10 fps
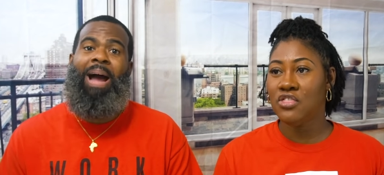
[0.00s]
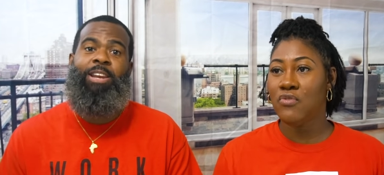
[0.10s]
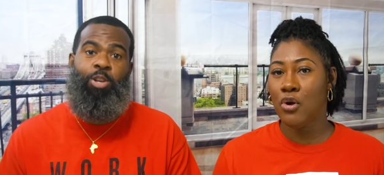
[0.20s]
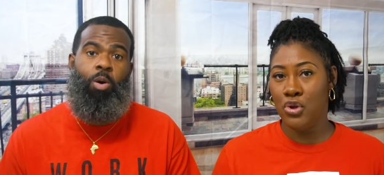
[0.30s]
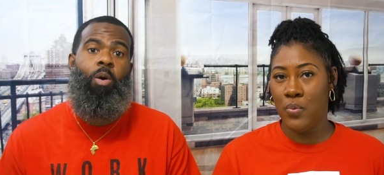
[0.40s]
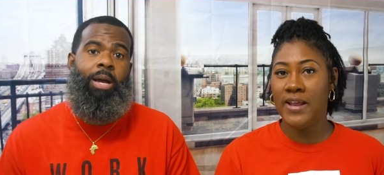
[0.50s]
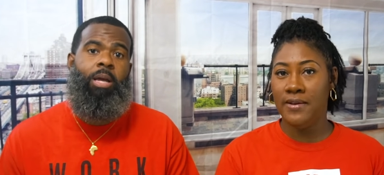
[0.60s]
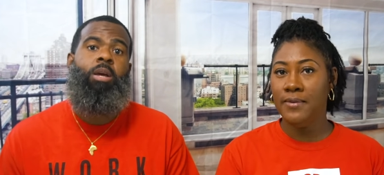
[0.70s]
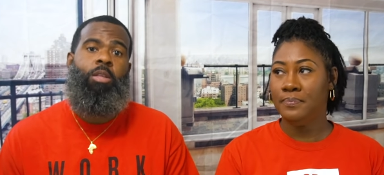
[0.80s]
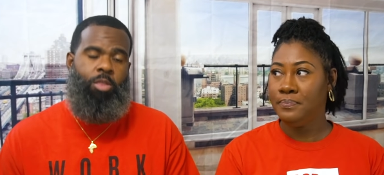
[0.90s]
Speaker 1: to by throw doing. You in
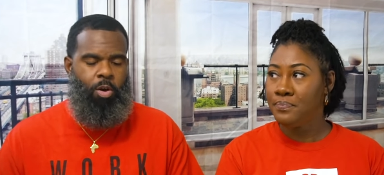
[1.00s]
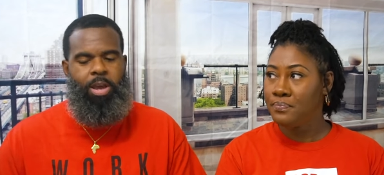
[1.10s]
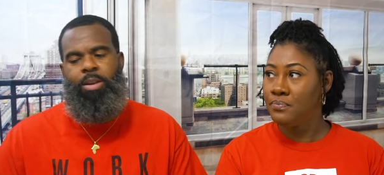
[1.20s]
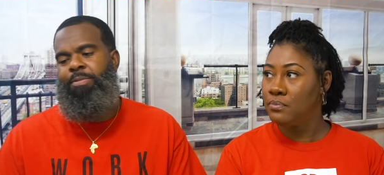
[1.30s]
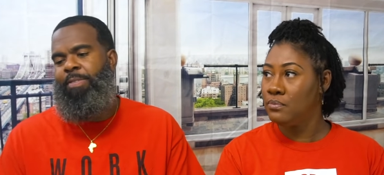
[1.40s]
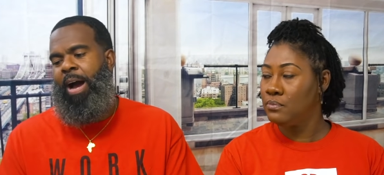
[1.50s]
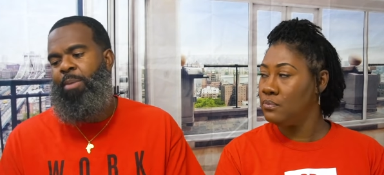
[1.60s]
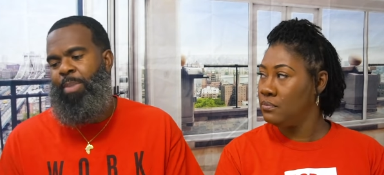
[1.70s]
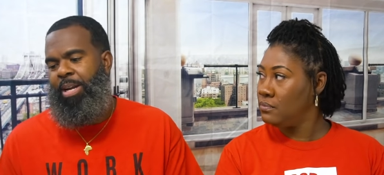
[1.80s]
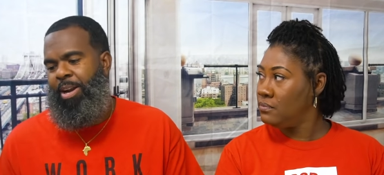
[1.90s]
it. Throw you in the
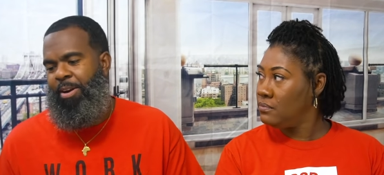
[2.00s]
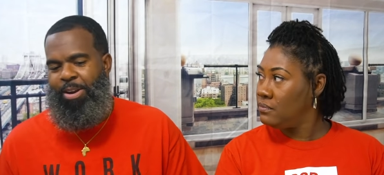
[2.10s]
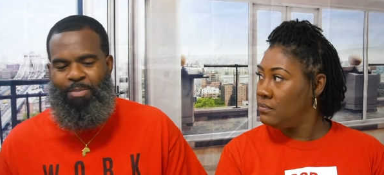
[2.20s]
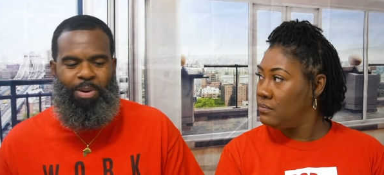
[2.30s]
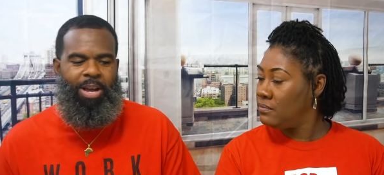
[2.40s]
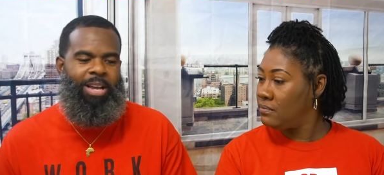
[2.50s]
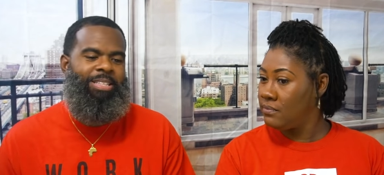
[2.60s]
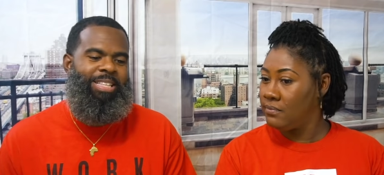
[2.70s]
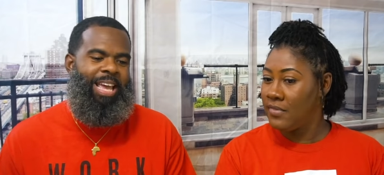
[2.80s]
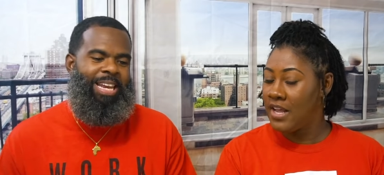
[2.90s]
fire by learning. But
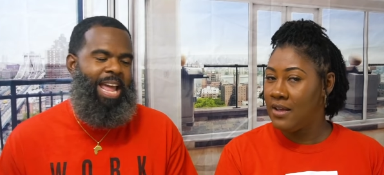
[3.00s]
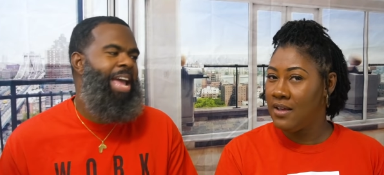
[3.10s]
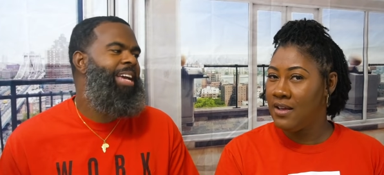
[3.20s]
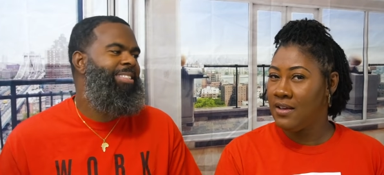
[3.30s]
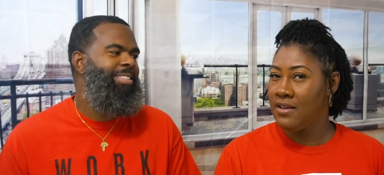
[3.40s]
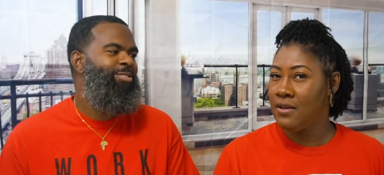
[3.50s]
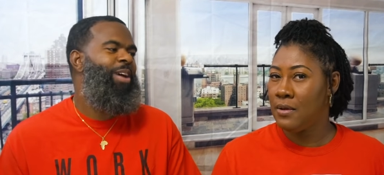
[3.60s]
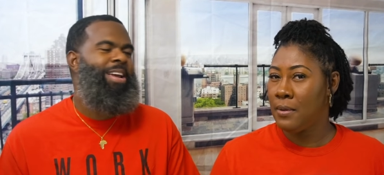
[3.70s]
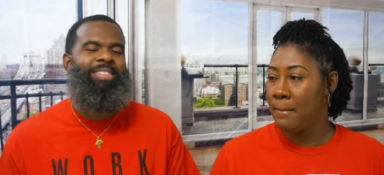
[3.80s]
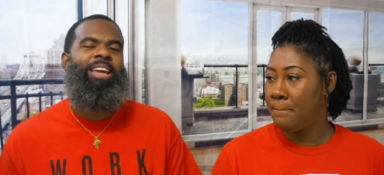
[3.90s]
in that instance
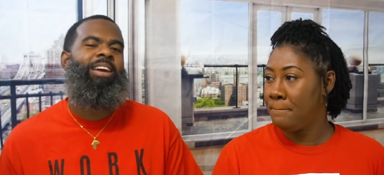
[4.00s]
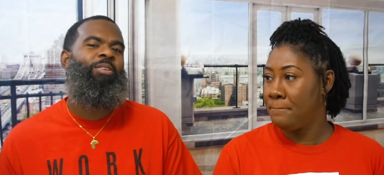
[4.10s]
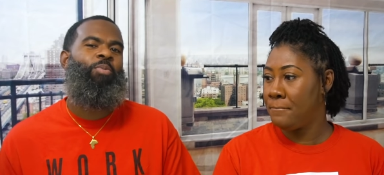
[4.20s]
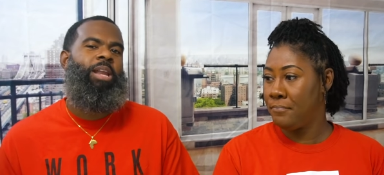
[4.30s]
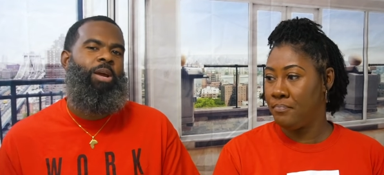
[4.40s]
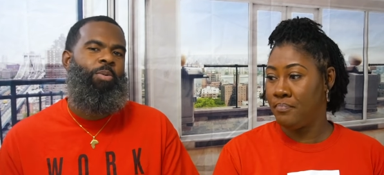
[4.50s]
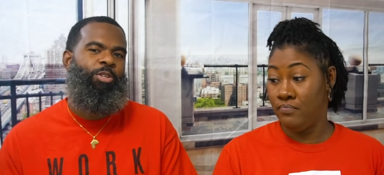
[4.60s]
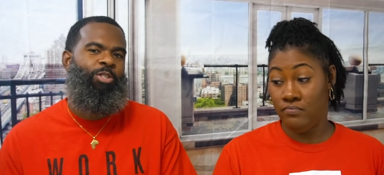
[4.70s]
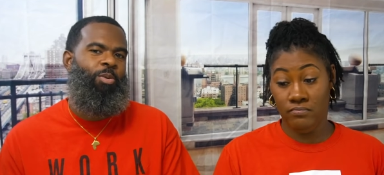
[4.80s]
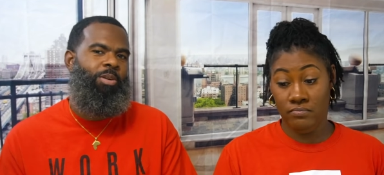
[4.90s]
right there where they were
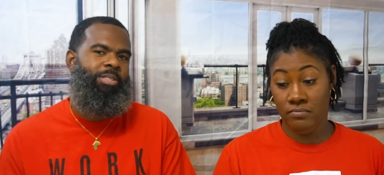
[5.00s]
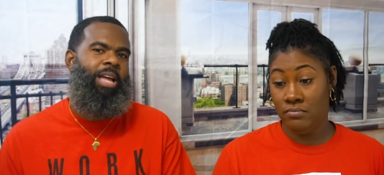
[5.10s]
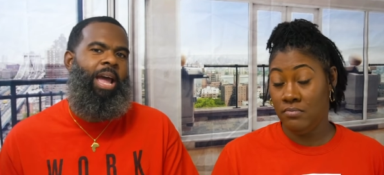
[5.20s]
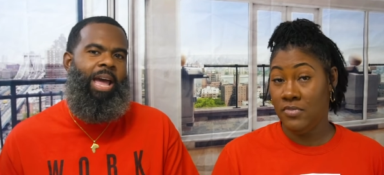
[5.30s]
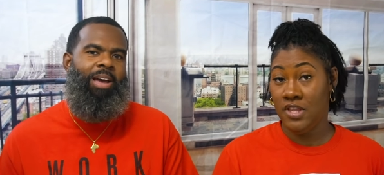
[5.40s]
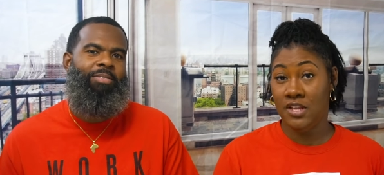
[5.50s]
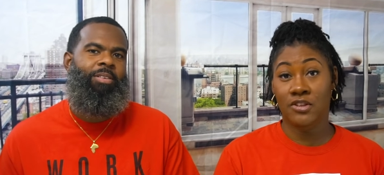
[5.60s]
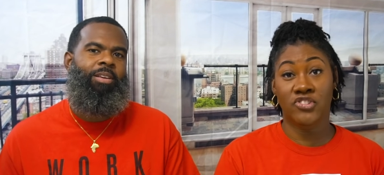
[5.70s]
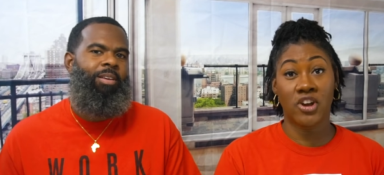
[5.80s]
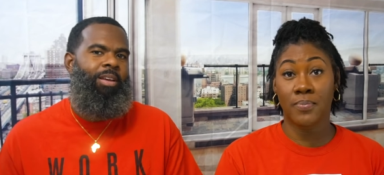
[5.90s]
short-staffed.
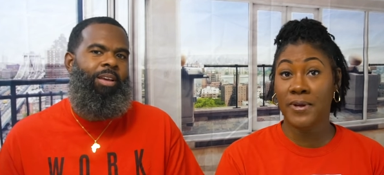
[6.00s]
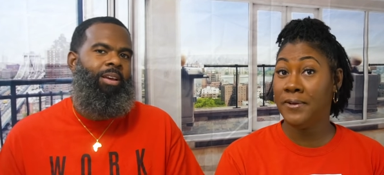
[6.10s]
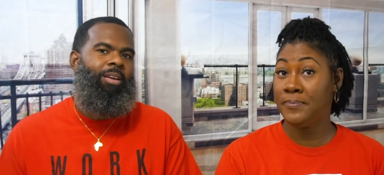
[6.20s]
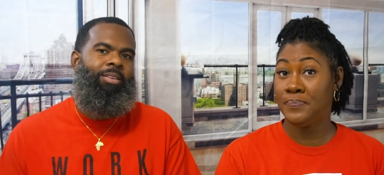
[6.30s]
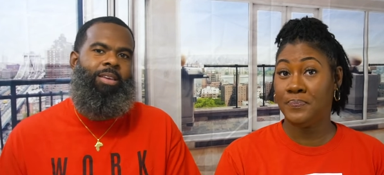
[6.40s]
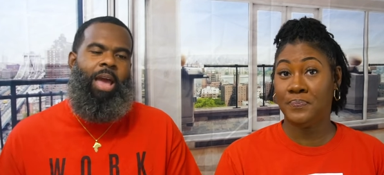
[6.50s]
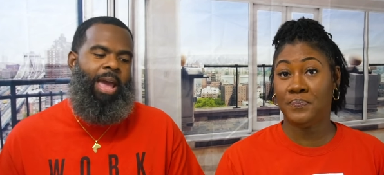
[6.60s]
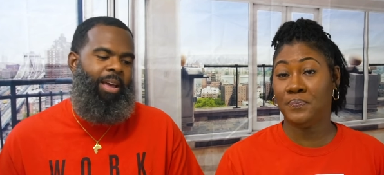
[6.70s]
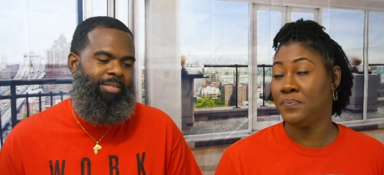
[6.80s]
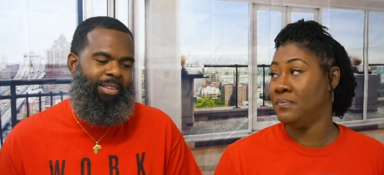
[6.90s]
Speaker 2: Jump in.
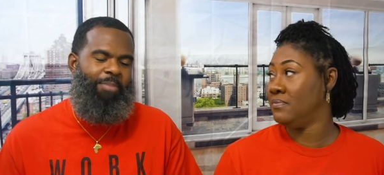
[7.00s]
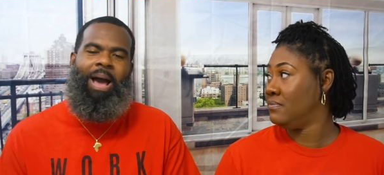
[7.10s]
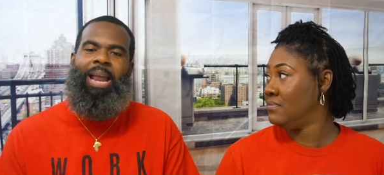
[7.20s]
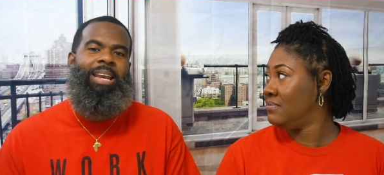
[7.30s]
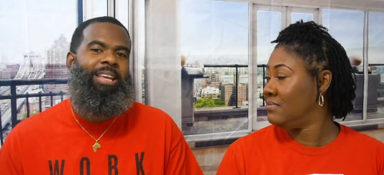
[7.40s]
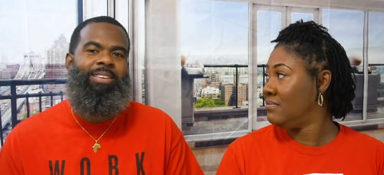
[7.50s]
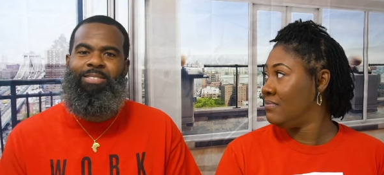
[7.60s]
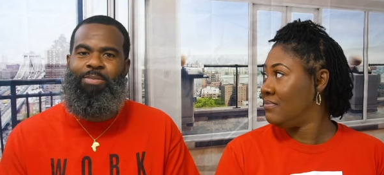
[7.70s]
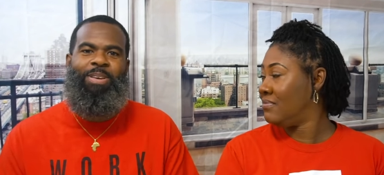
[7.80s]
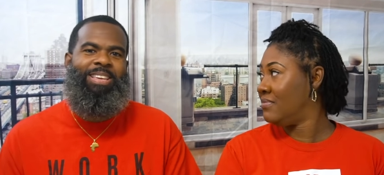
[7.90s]
Speaker 1: Yeah, somebody
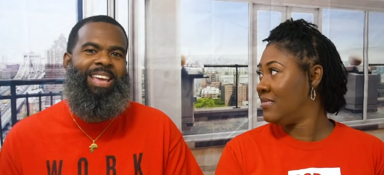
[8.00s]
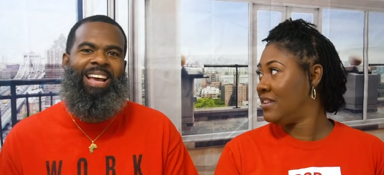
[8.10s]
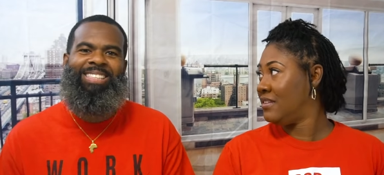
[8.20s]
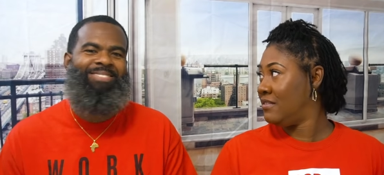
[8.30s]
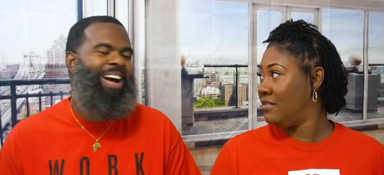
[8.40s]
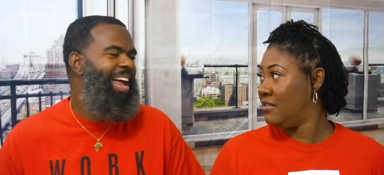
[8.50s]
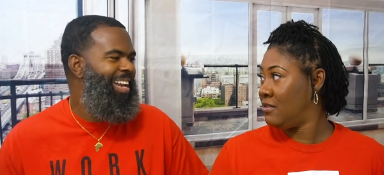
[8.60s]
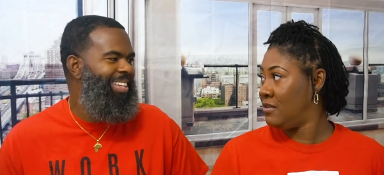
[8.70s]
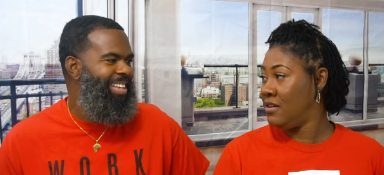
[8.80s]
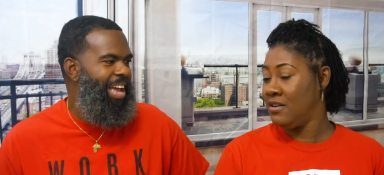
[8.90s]
needs to yeah, somebody
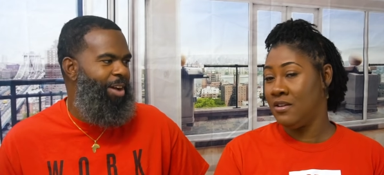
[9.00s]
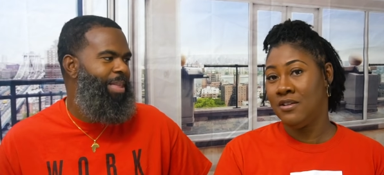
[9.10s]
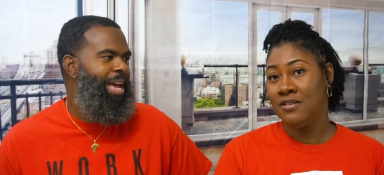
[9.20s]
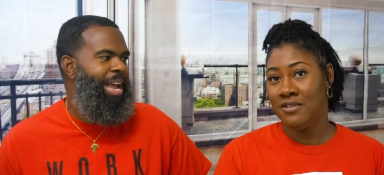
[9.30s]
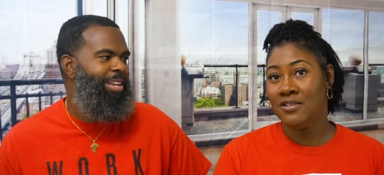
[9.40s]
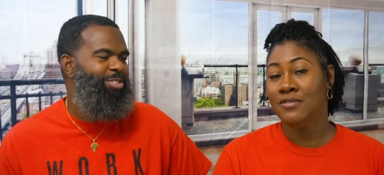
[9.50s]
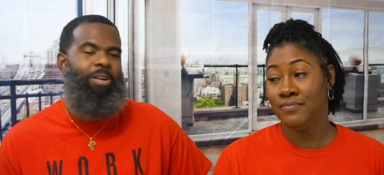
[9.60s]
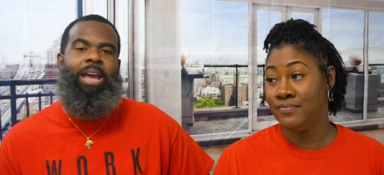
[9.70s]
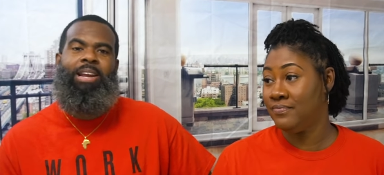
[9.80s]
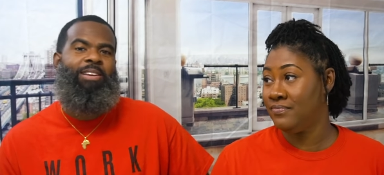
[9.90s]
needs to help. That ain't
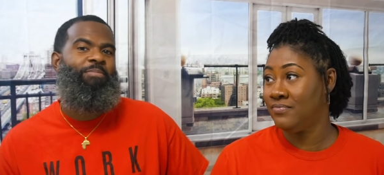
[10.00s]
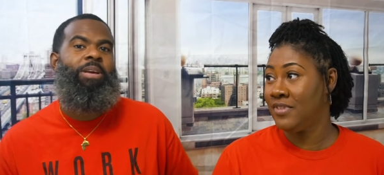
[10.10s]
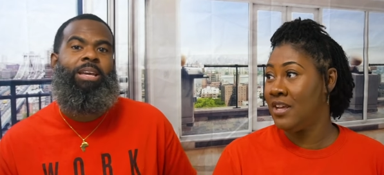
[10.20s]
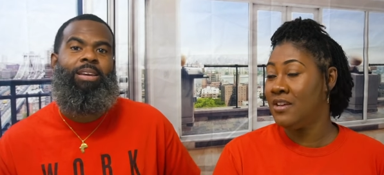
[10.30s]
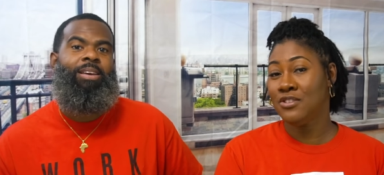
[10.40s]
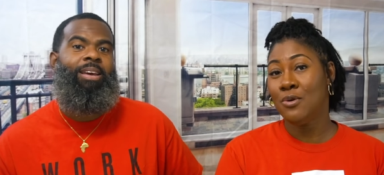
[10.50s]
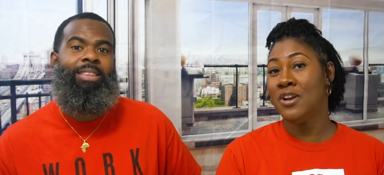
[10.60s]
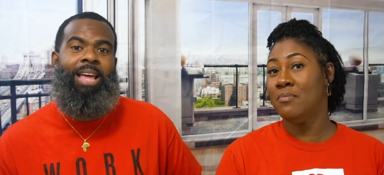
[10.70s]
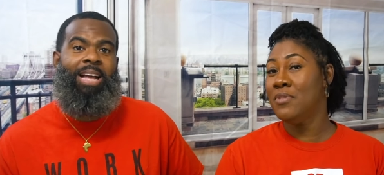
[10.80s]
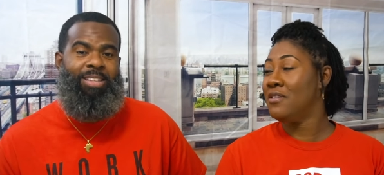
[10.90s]
training to me. So
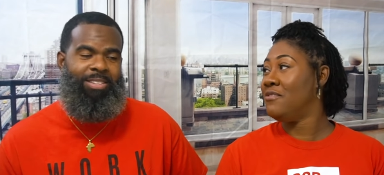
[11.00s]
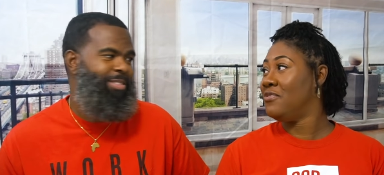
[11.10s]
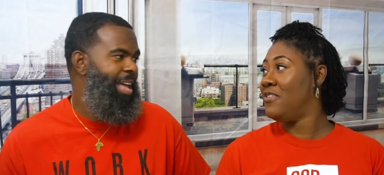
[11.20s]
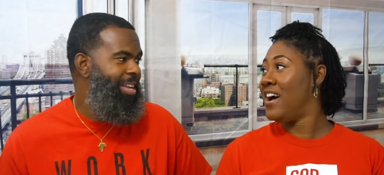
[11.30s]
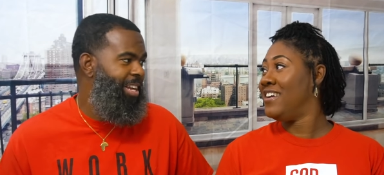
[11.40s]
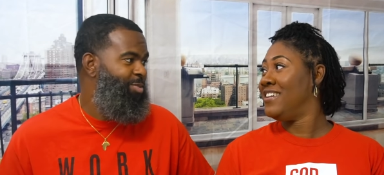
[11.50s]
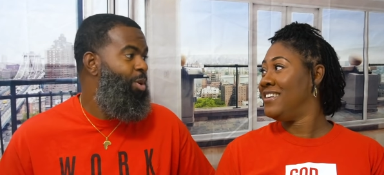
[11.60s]
in
Speaker 2: the middle of a fight. That's just